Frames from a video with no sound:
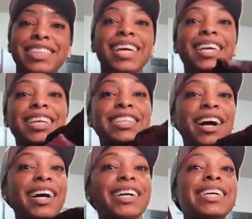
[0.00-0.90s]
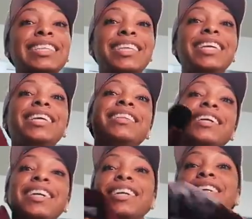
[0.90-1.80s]
set, the joggers in
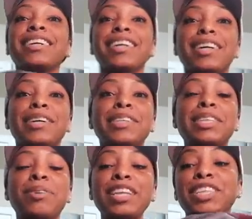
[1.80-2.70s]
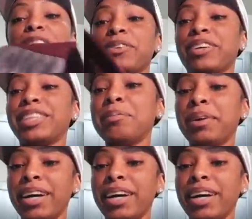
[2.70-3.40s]
the sweatshirt for 10